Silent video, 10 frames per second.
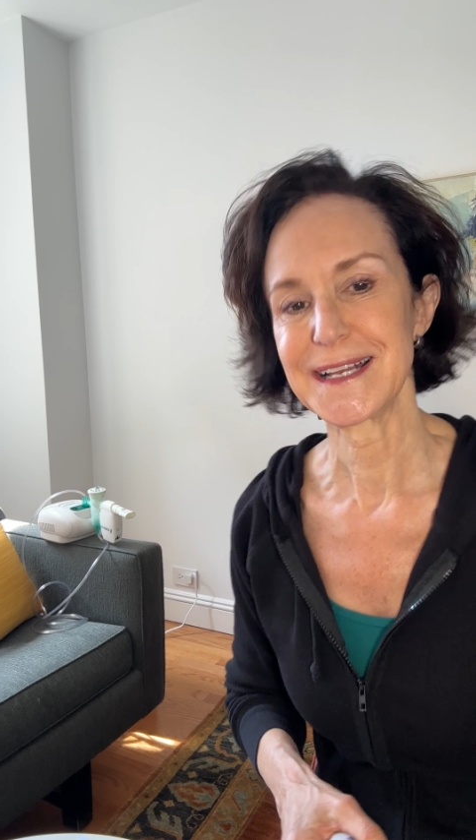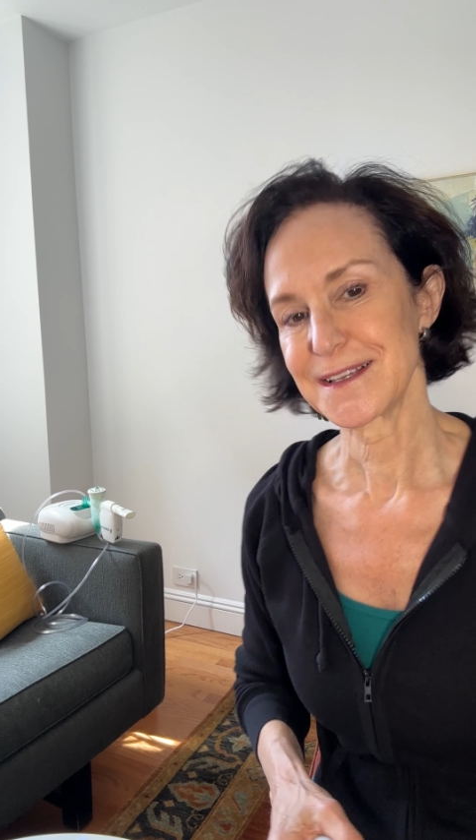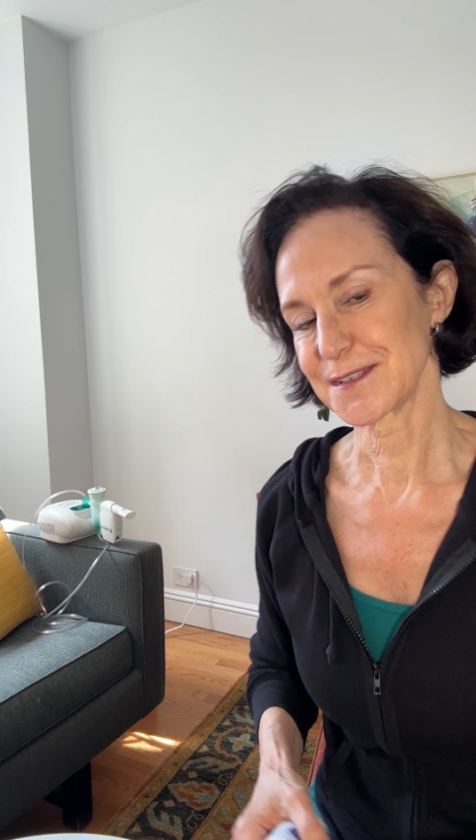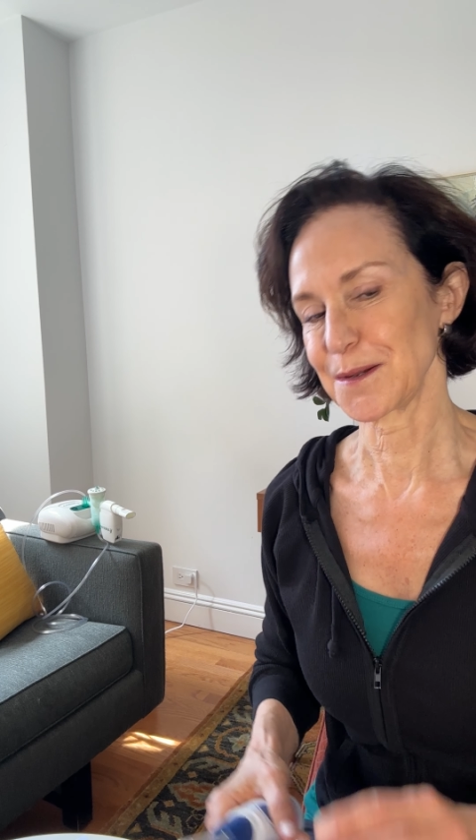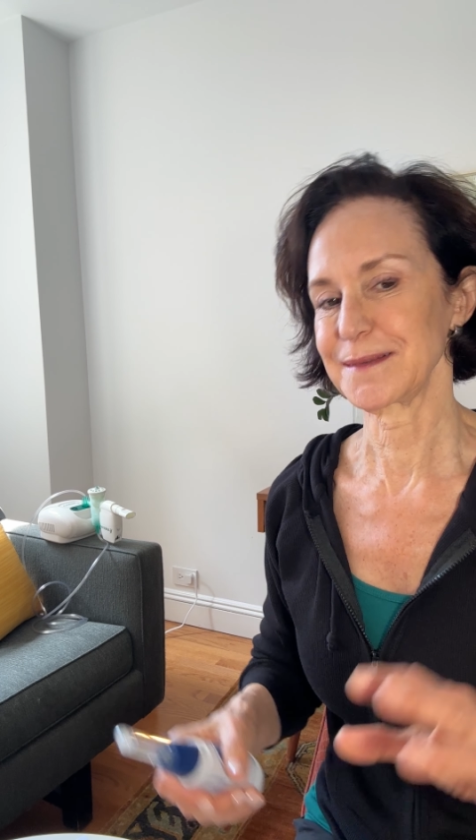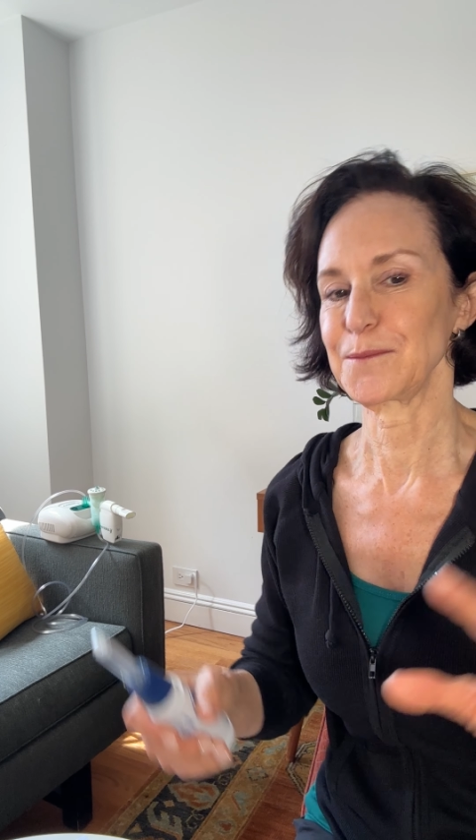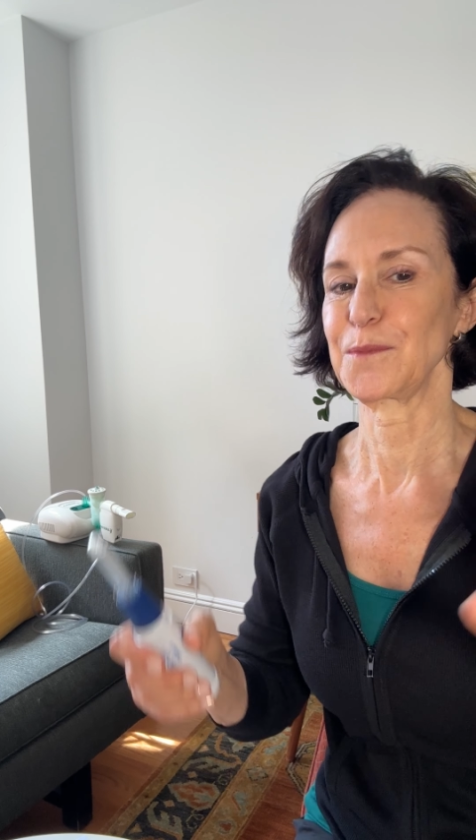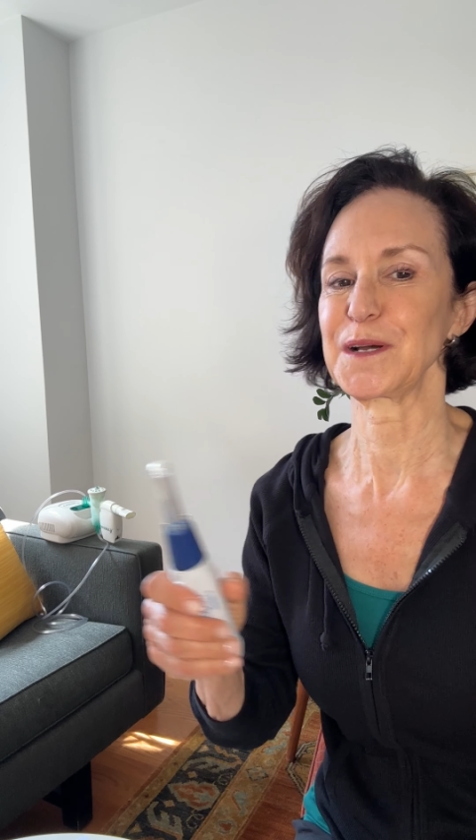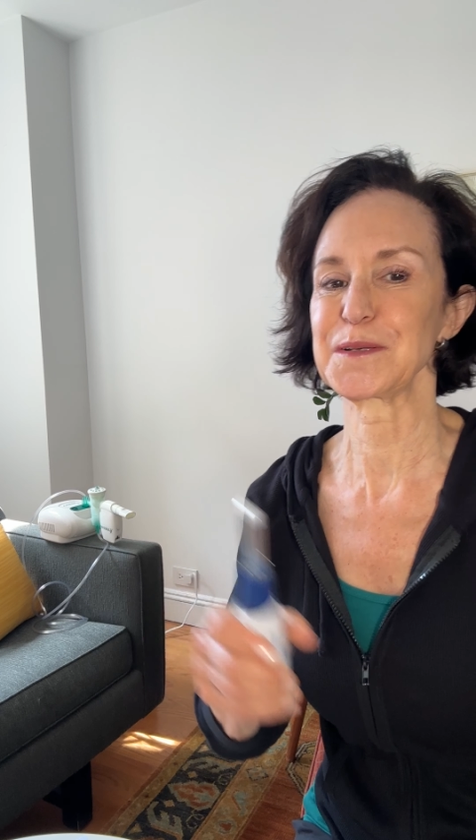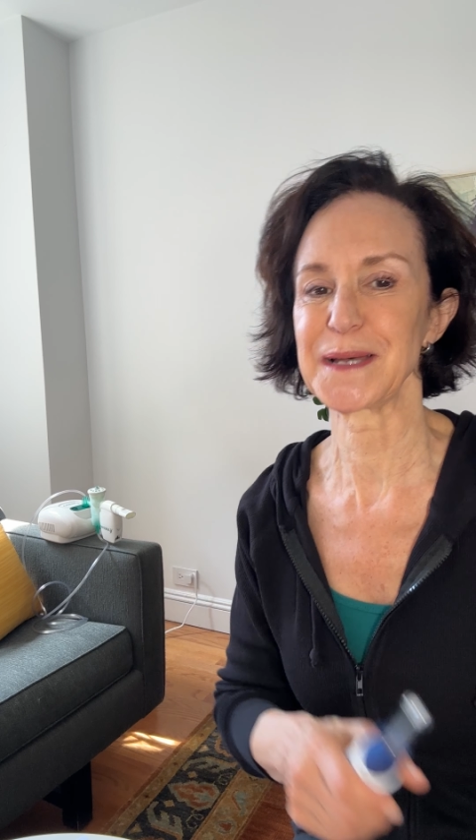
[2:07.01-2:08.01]
So
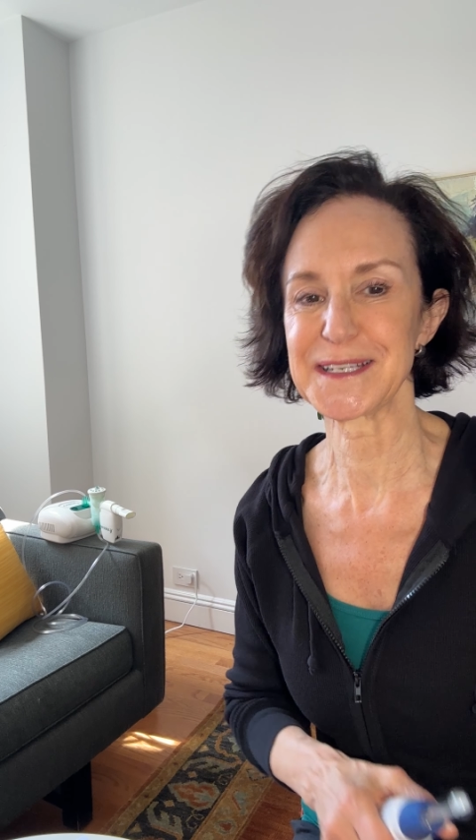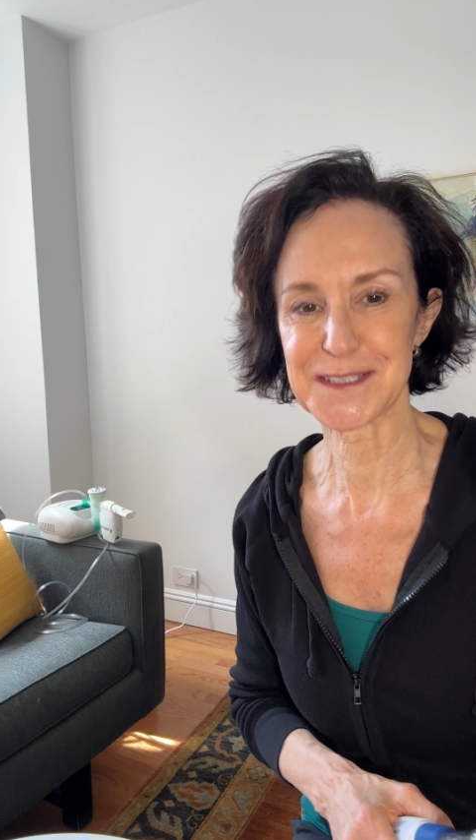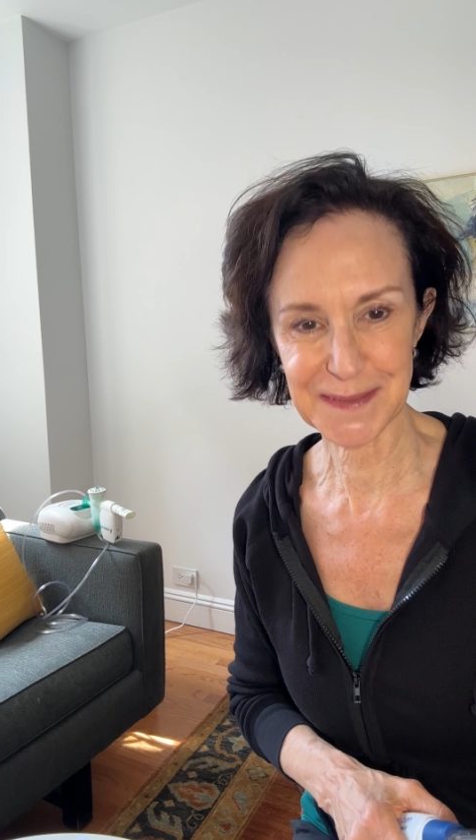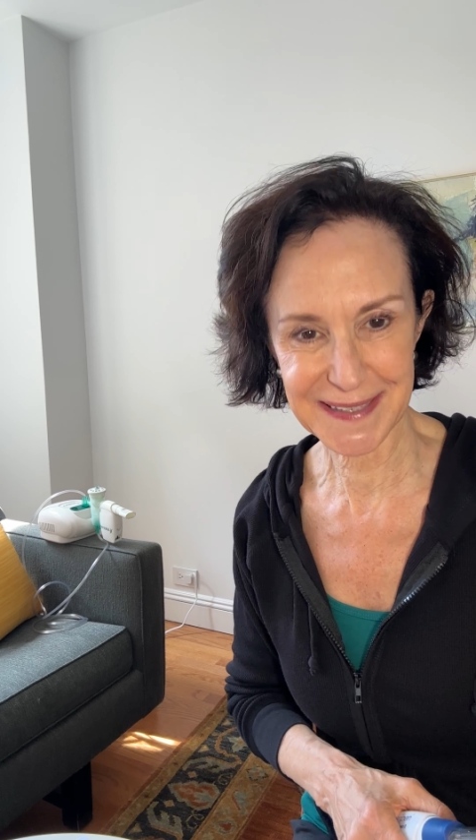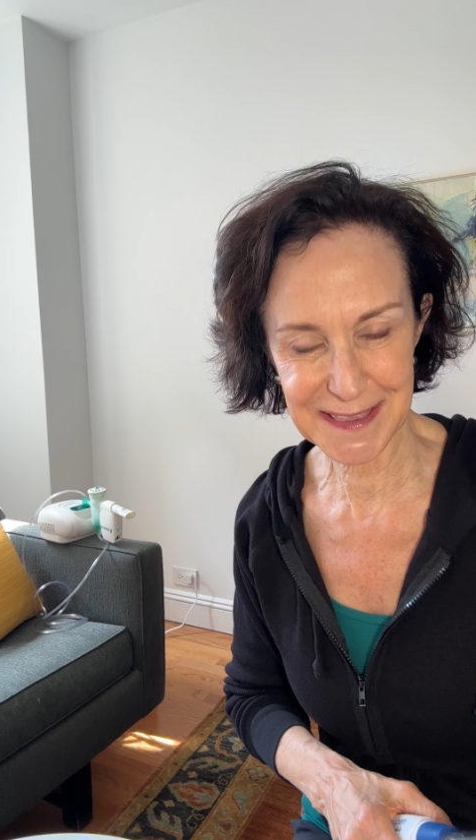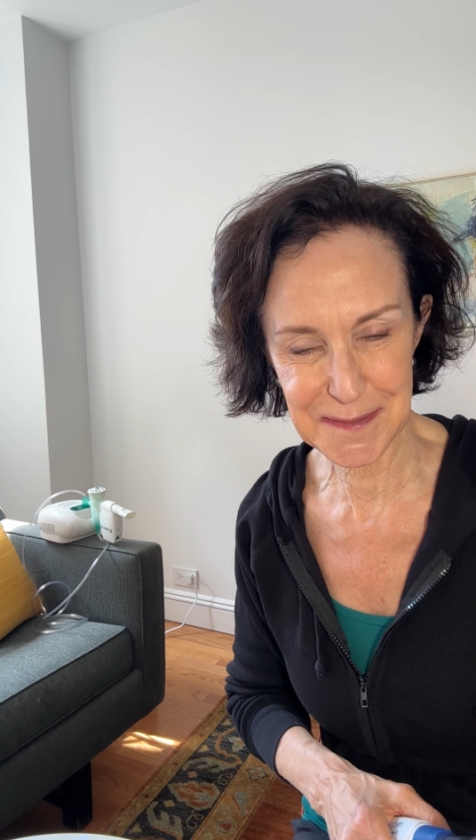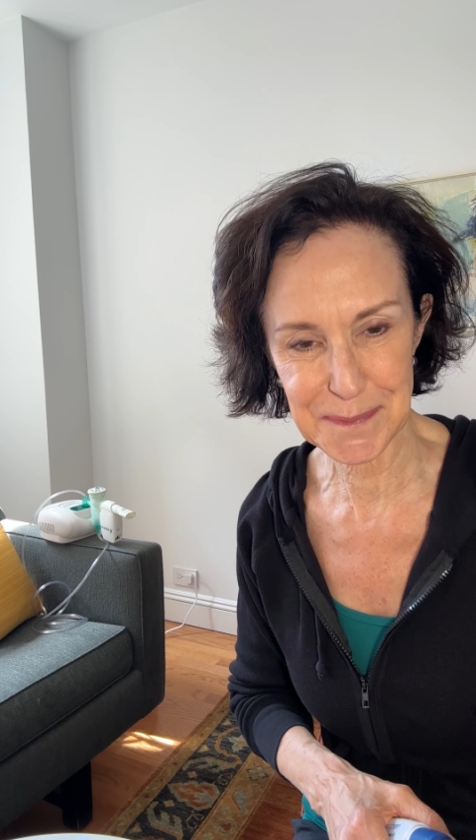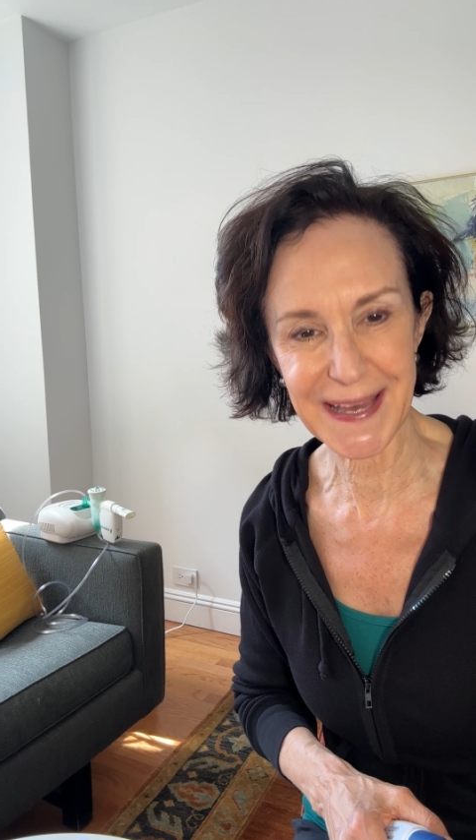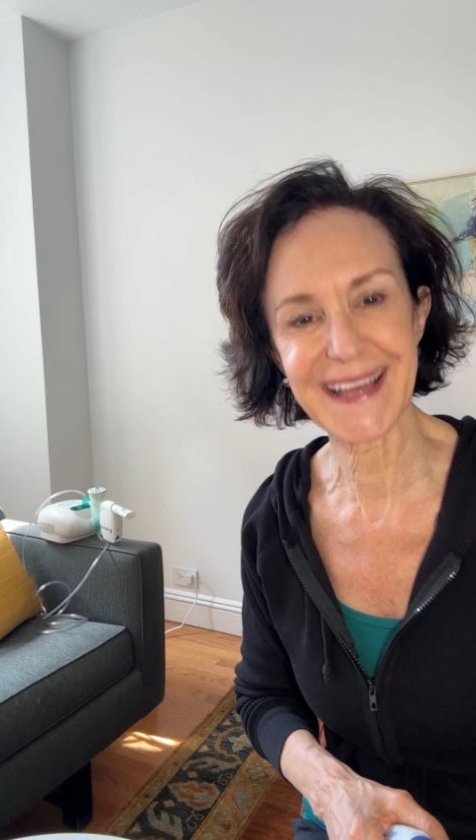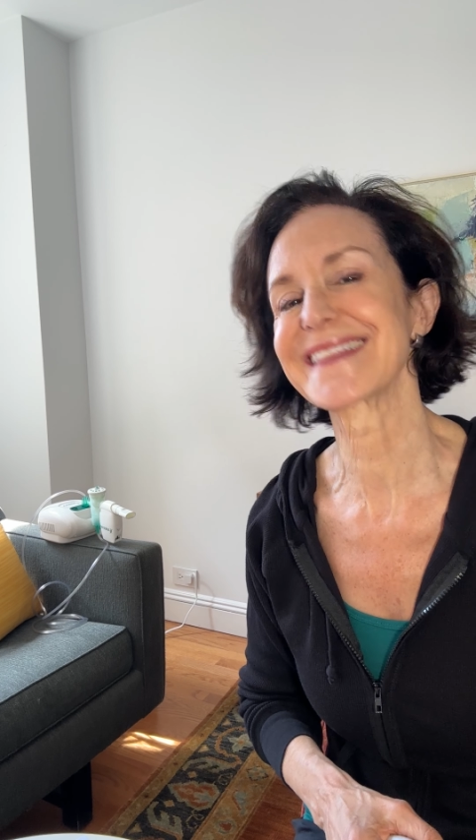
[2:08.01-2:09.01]
what am I doing in the
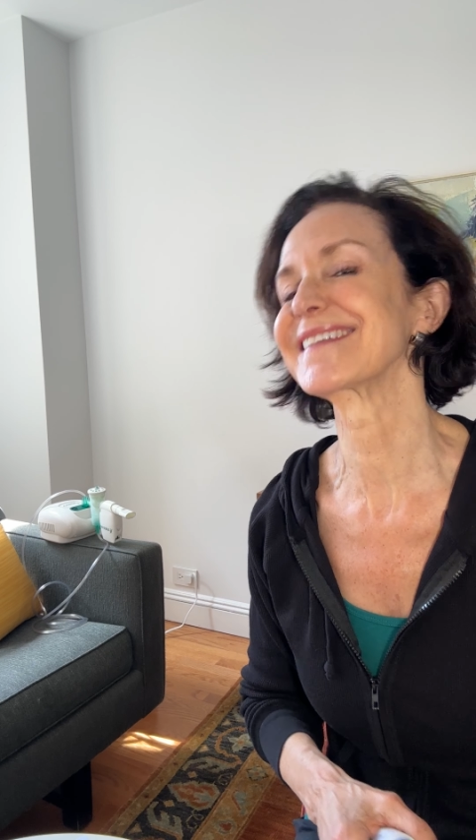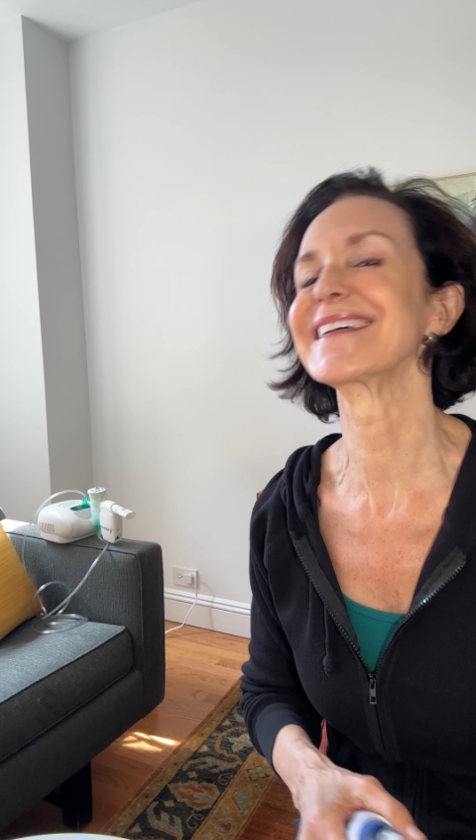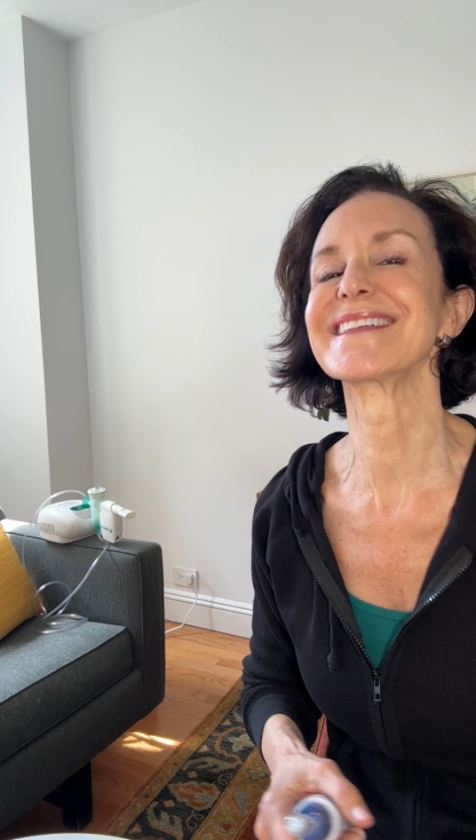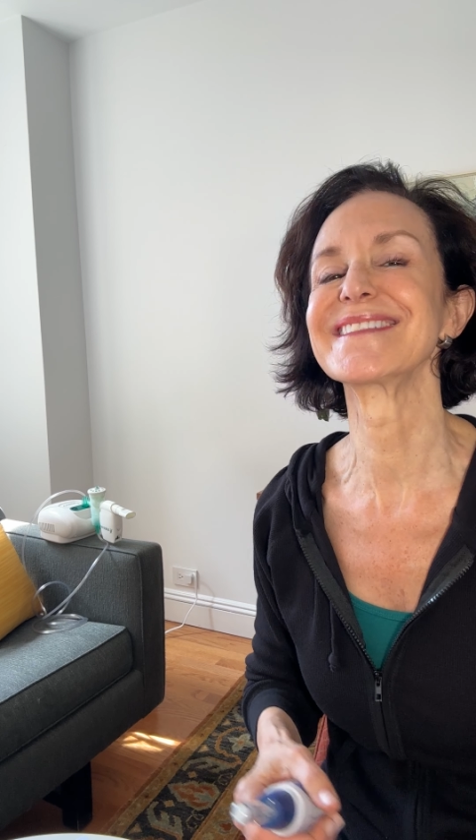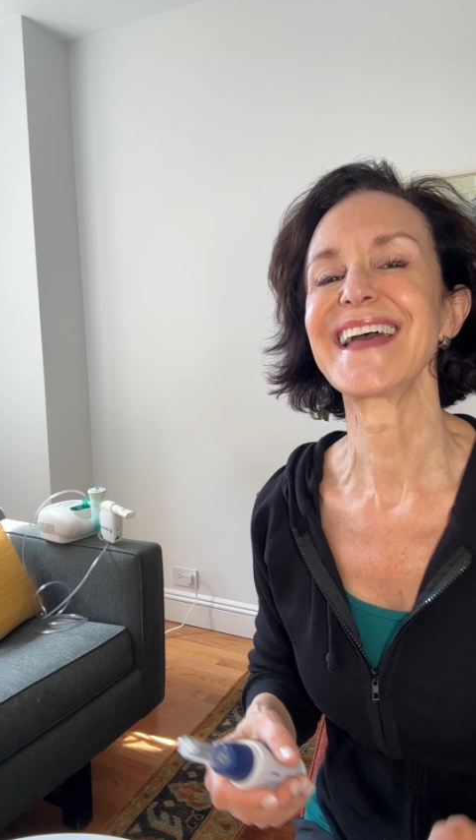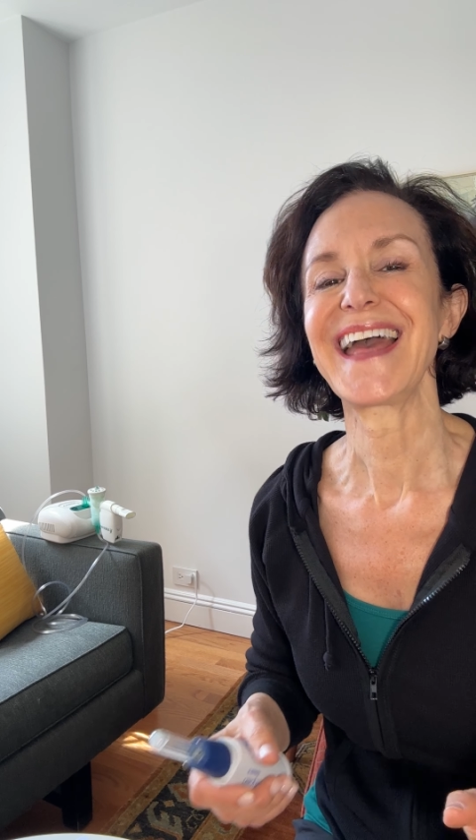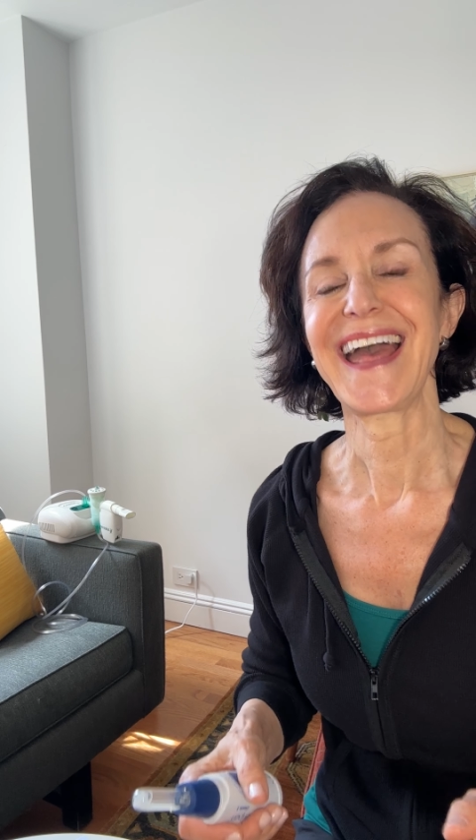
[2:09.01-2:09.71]
bathroom?